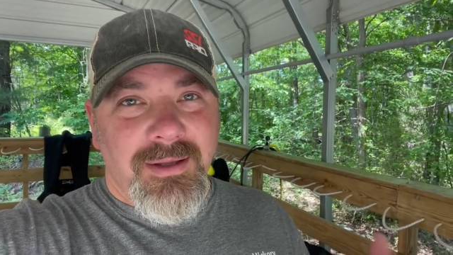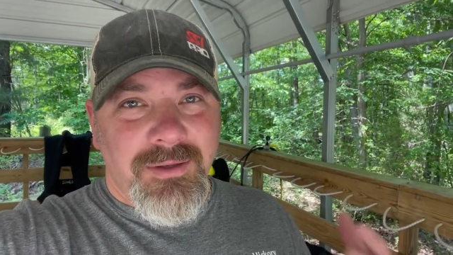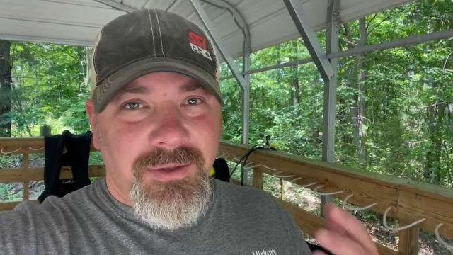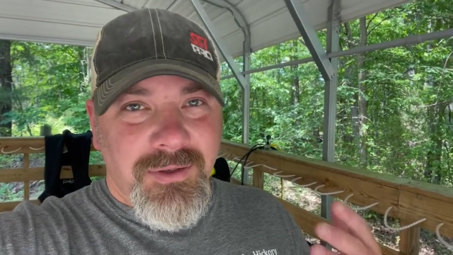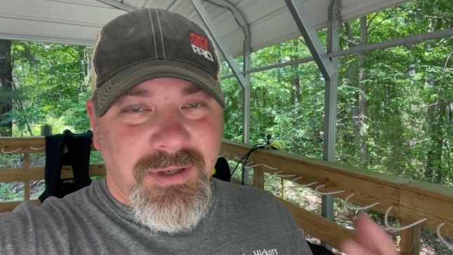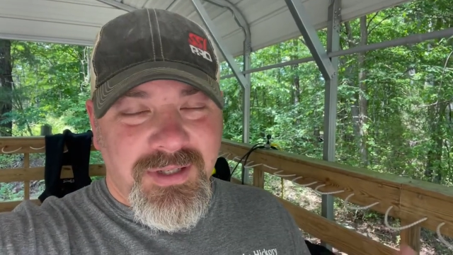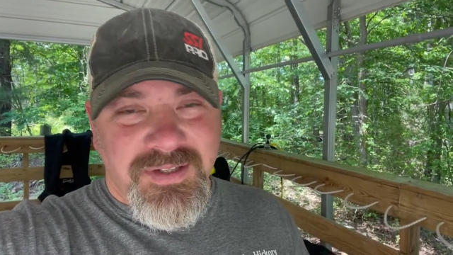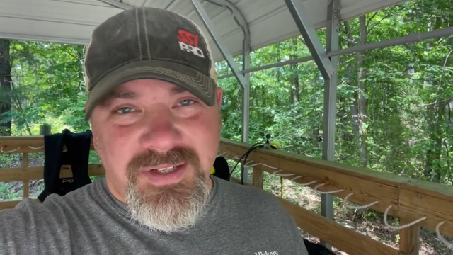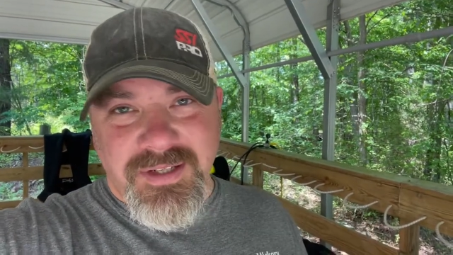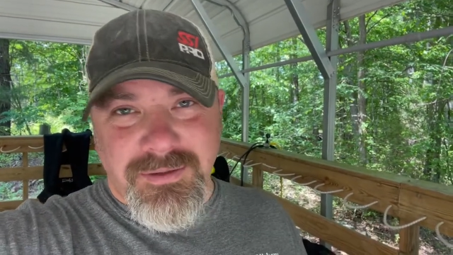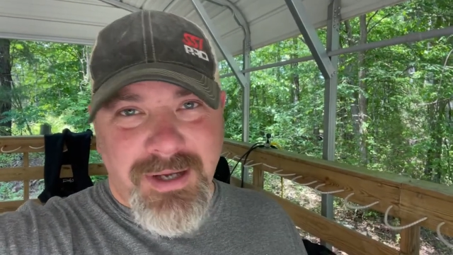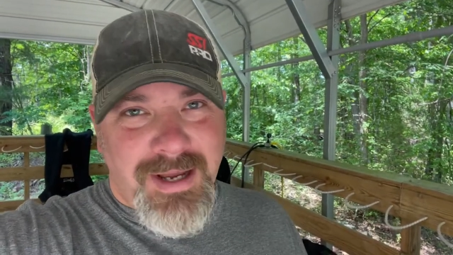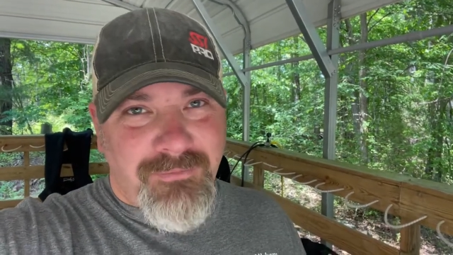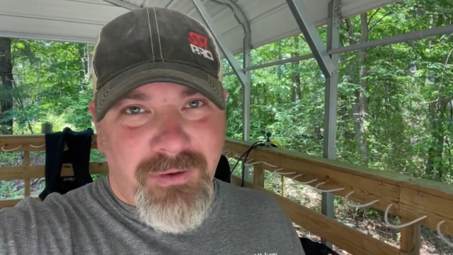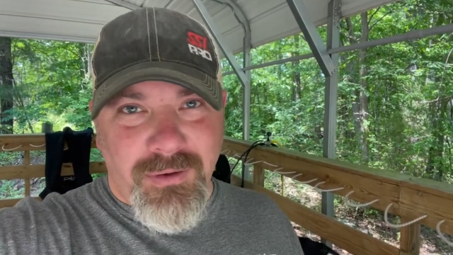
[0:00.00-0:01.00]
You can still
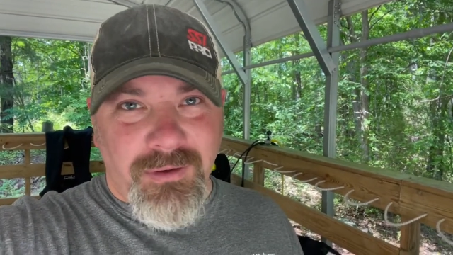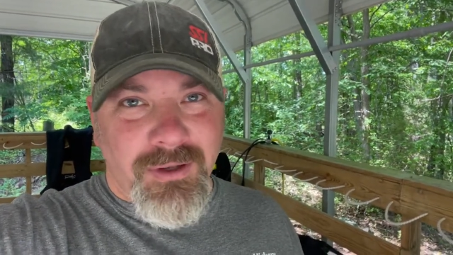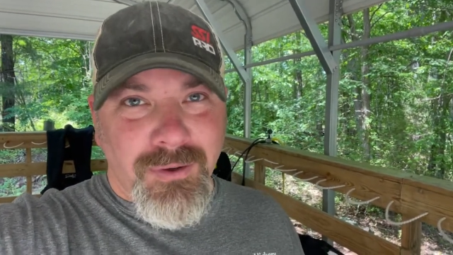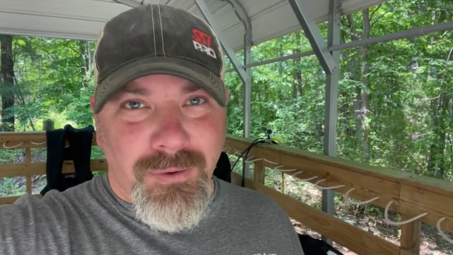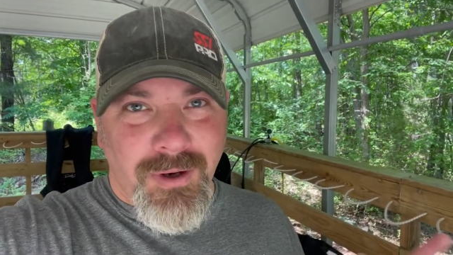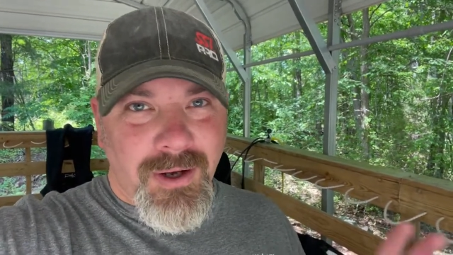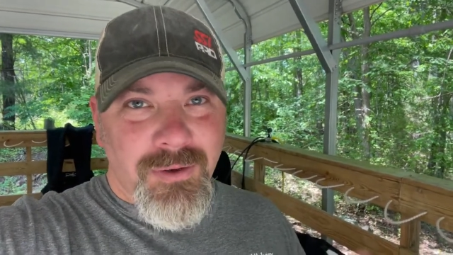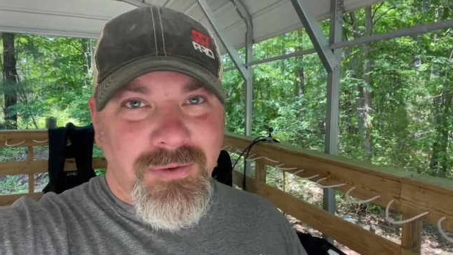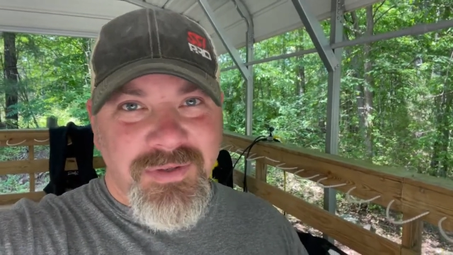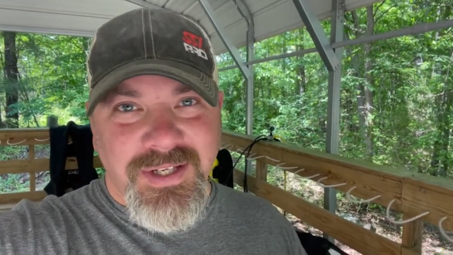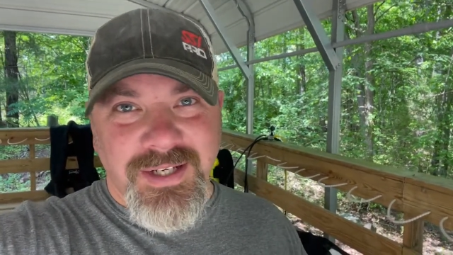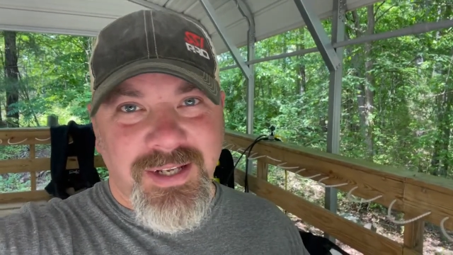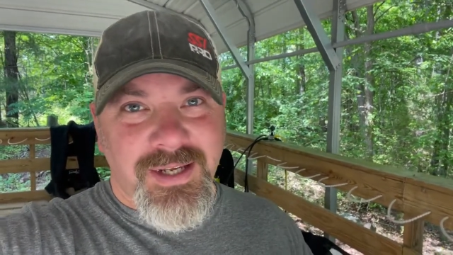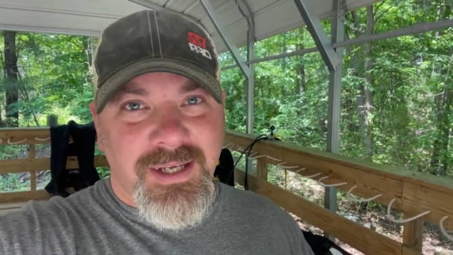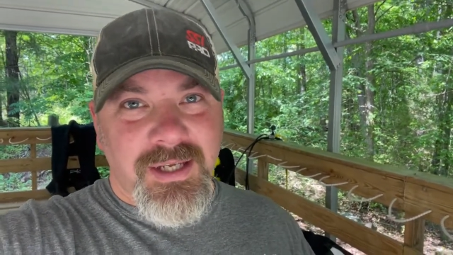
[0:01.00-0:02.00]
have your little
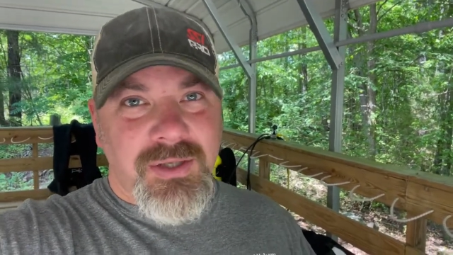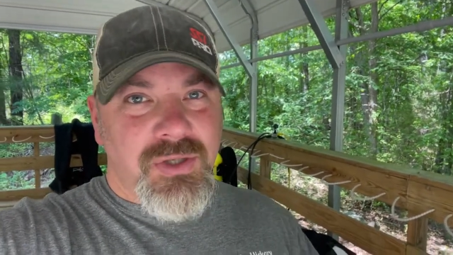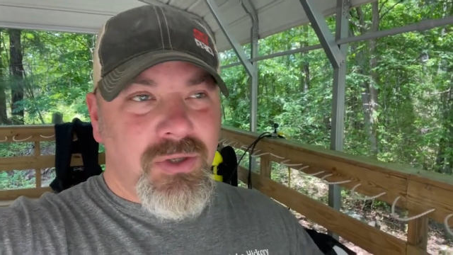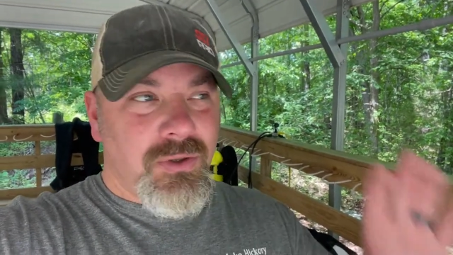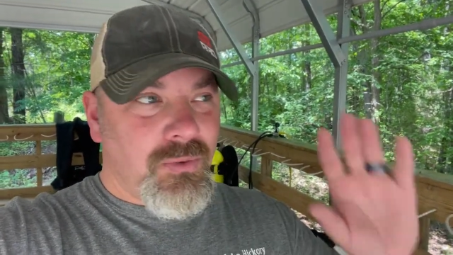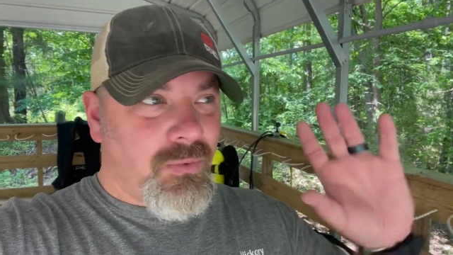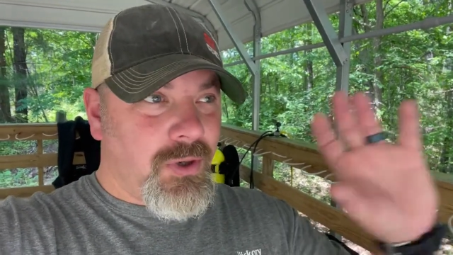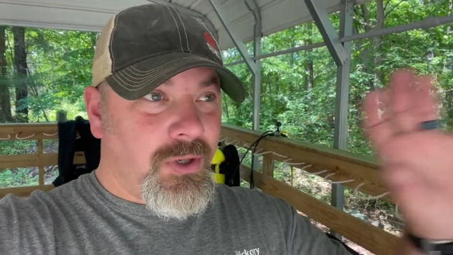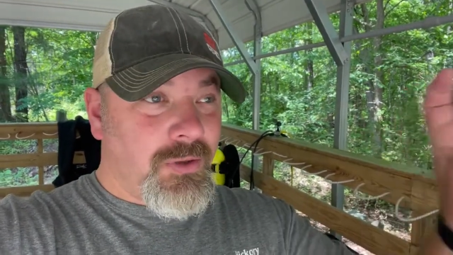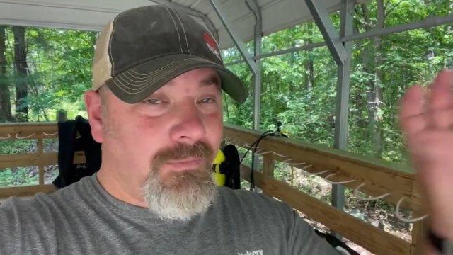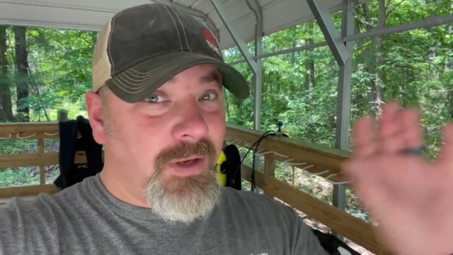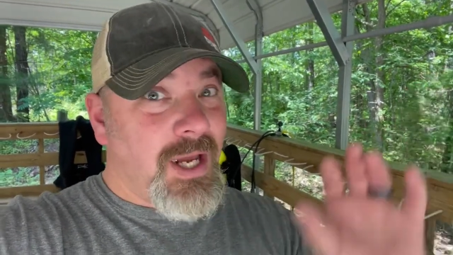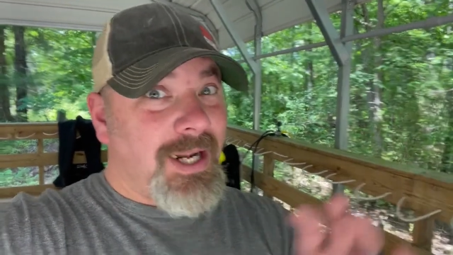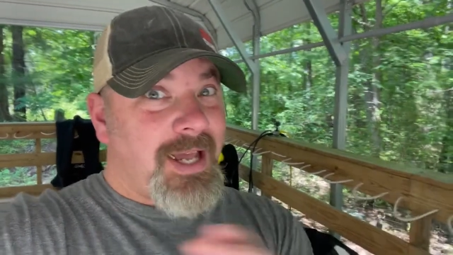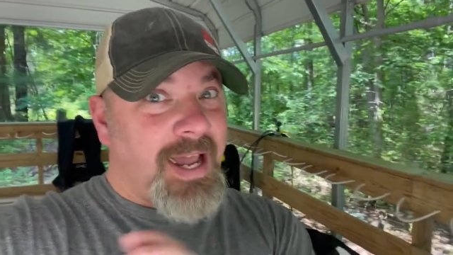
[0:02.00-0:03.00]
OCD issue where you've
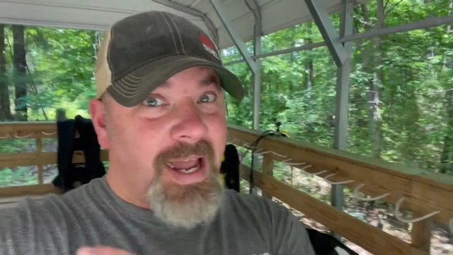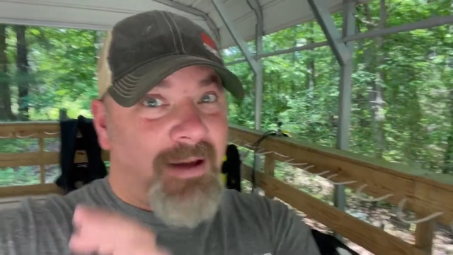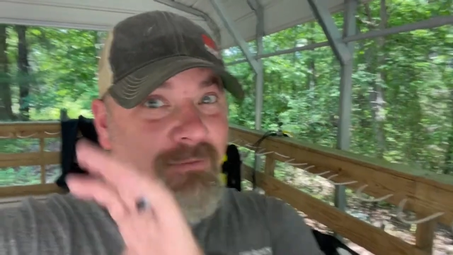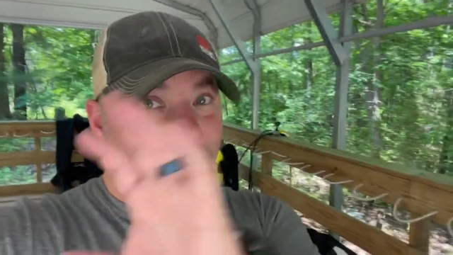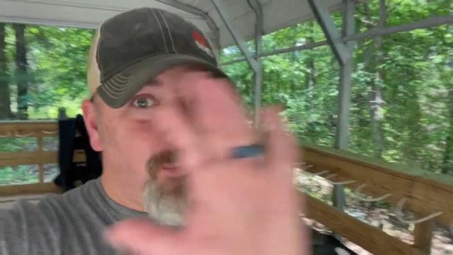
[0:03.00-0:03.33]
got to have the